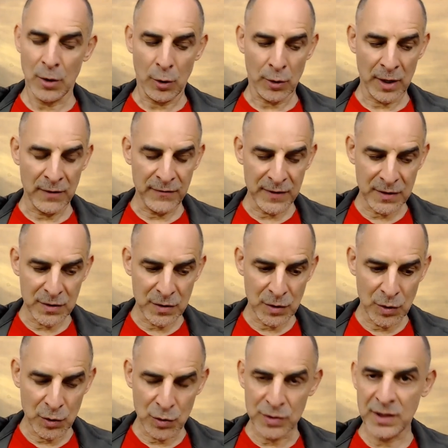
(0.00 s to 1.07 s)
or if it's
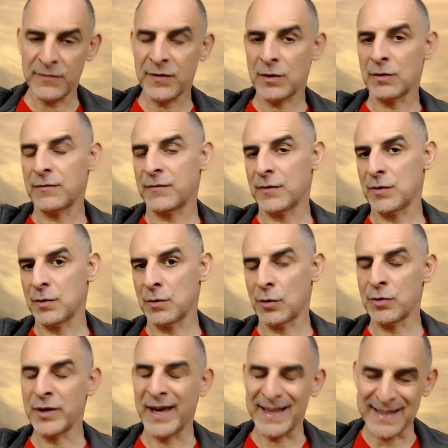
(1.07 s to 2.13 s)
too difficult for you,
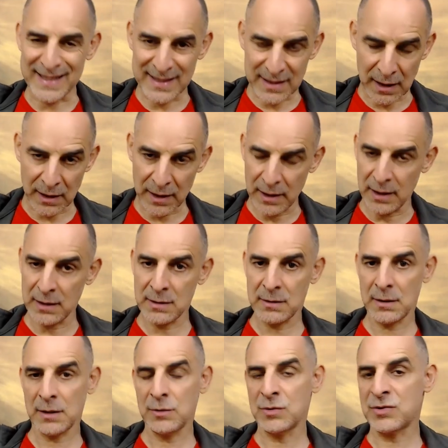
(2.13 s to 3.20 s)
or you get stuck in
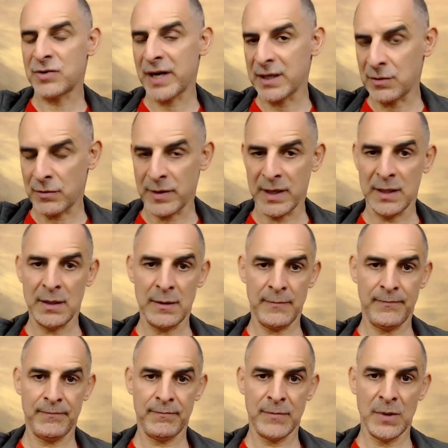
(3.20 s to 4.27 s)
it, you tried already.
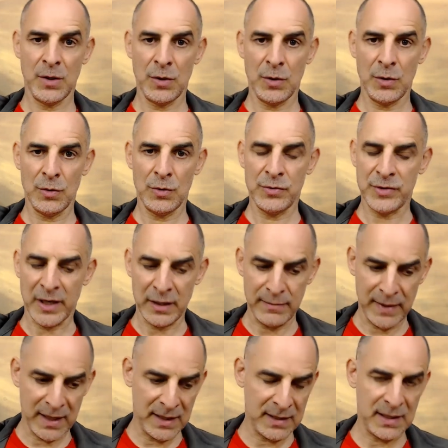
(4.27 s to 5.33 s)
You
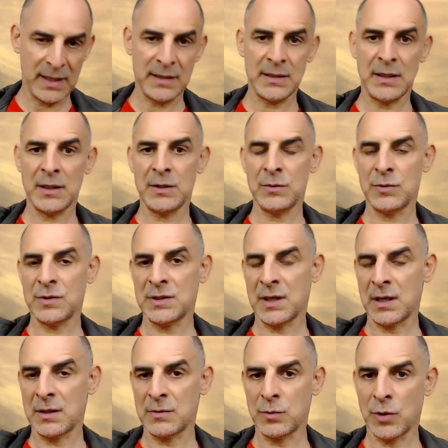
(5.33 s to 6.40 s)
tried meditating, you
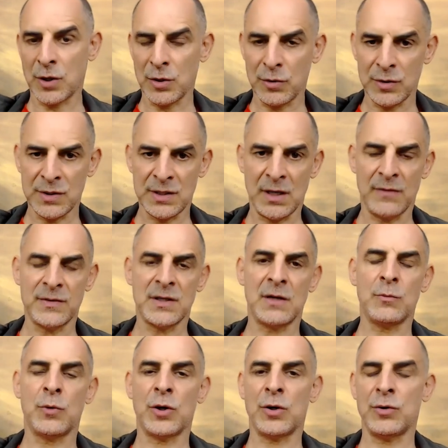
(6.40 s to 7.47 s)
started working on yourself,
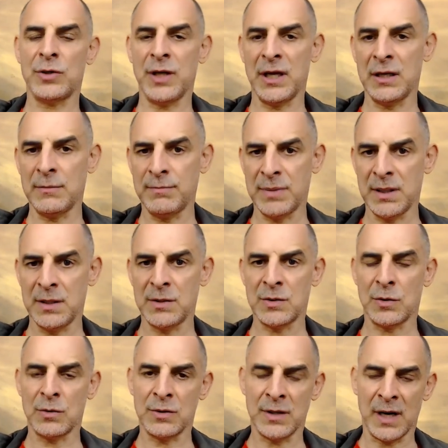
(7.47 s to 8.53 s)
started working on your inner
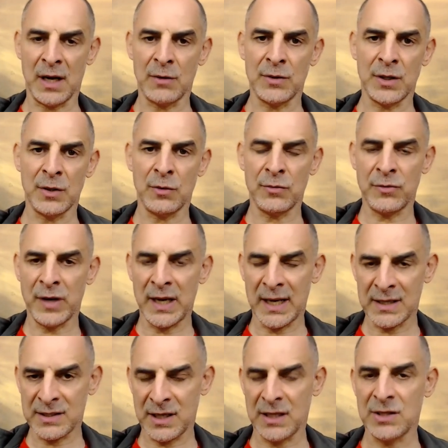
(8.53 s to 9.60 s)
peace, on grounding, on
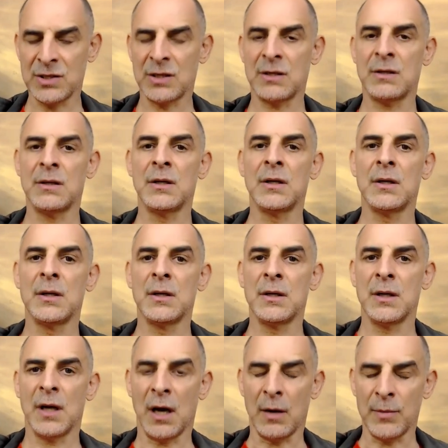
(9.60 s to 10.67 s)
relaxation,
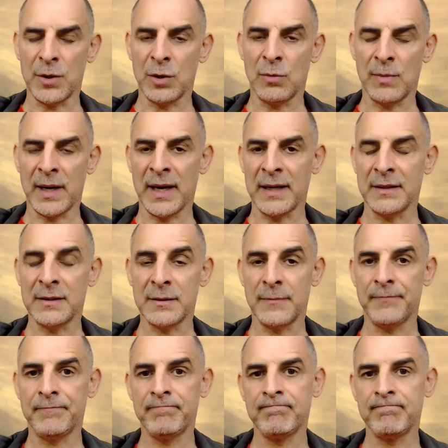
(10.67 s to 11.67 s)
calming your mind.